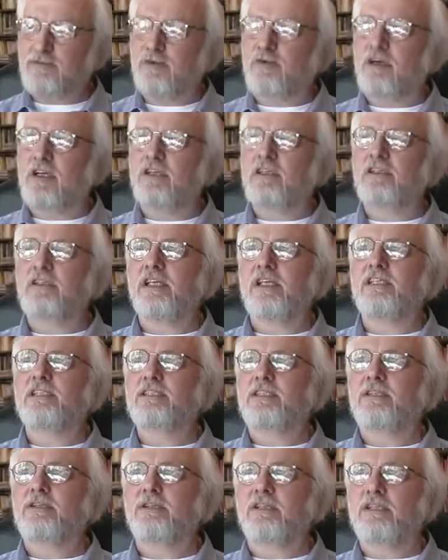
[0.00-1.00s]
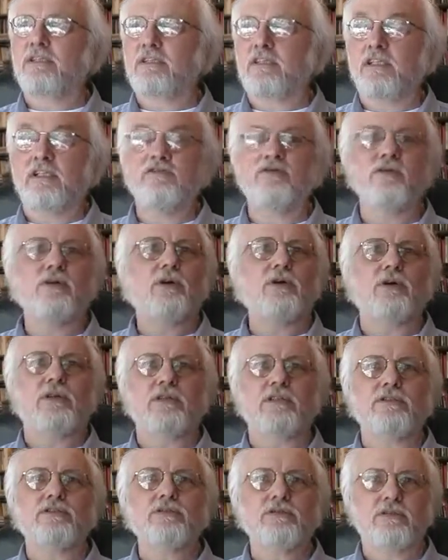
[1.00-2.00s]
was we wanted to take seriously
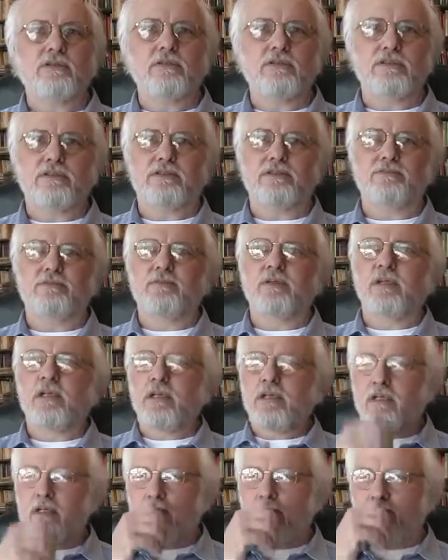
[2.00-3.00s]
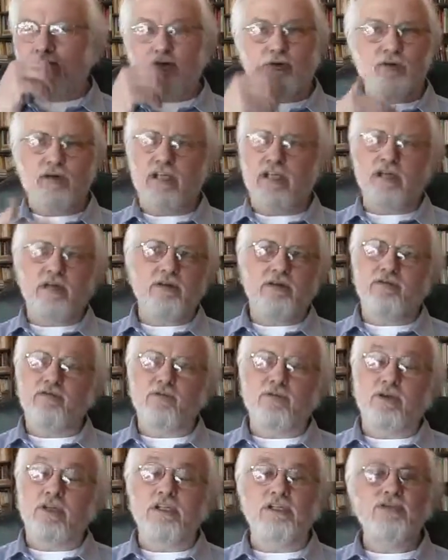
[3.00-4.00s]
Florida tourism.
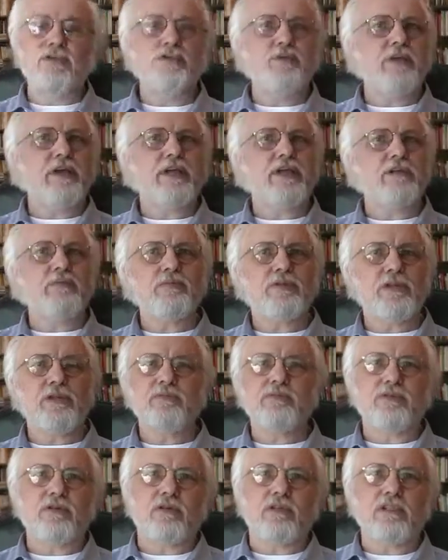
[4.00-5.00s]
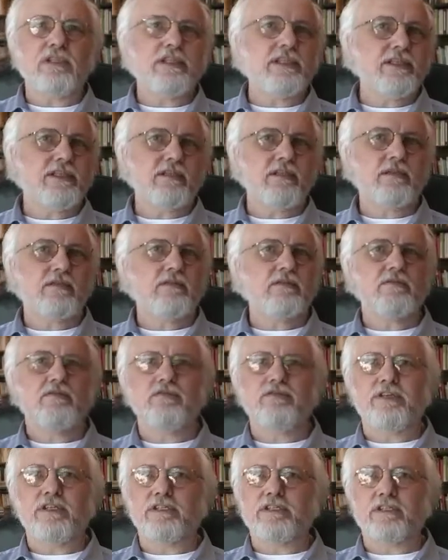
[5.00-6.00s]
42 million people a year
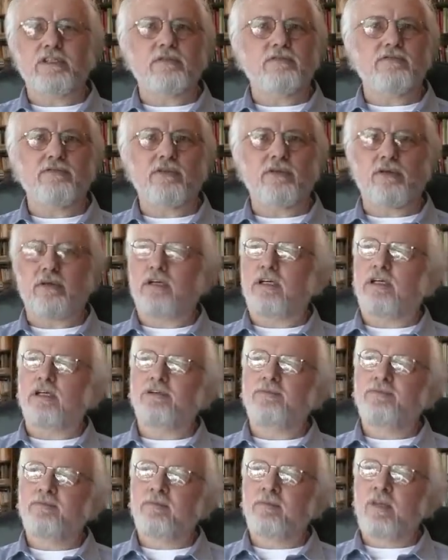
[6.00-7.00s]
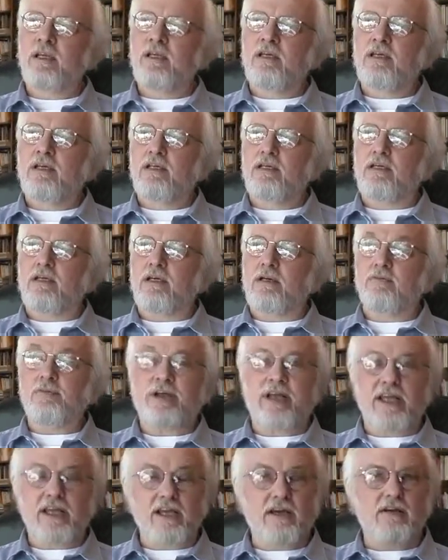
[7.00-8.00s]
visit Florida,
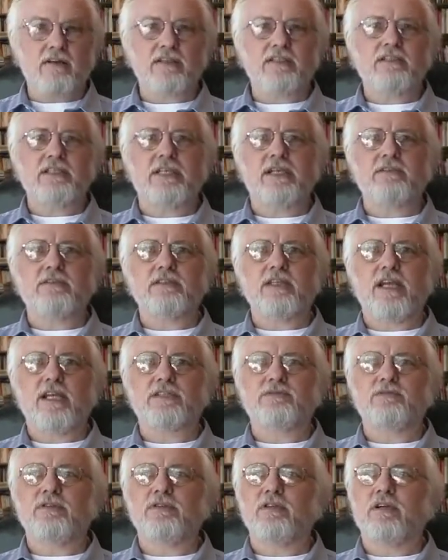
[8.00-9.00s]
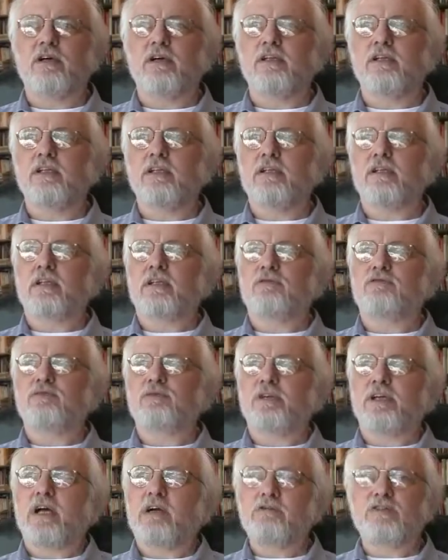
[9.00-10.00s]
pay all the sales tax. We thought it
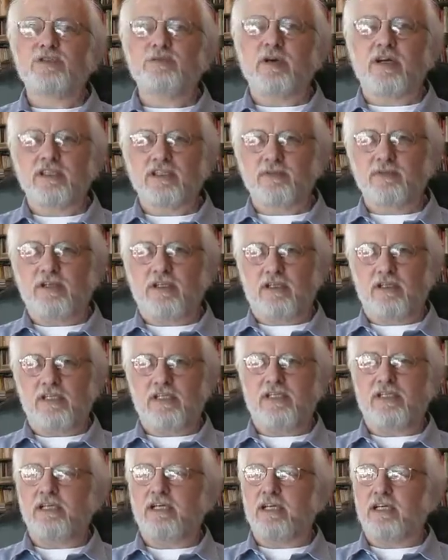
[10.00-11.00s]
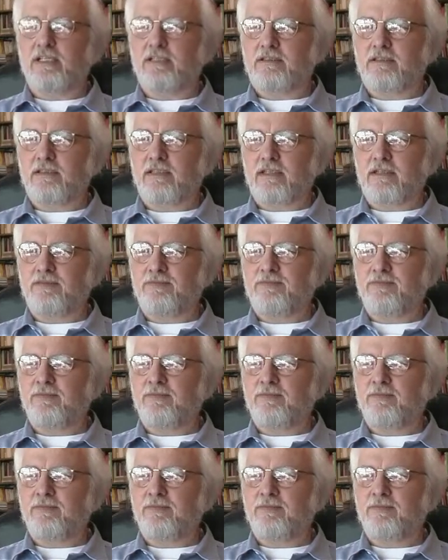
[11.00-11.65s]
would be our responsibility as